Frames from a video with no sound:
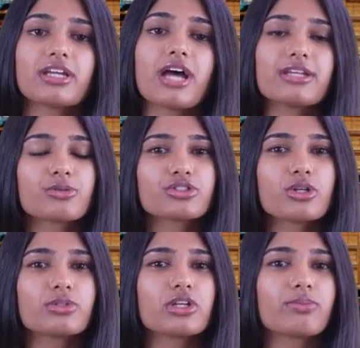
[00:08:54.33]
and their
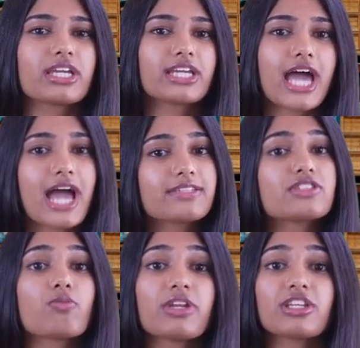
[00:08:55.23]
social media
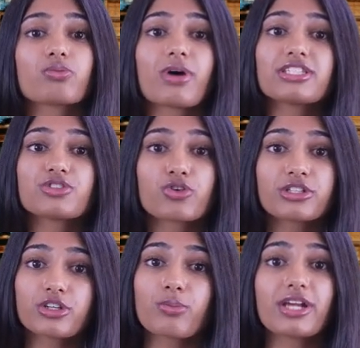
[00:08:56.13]
activity raised
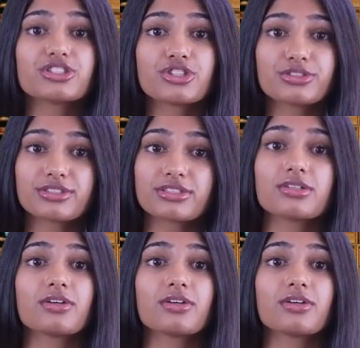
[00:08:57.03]
further questions.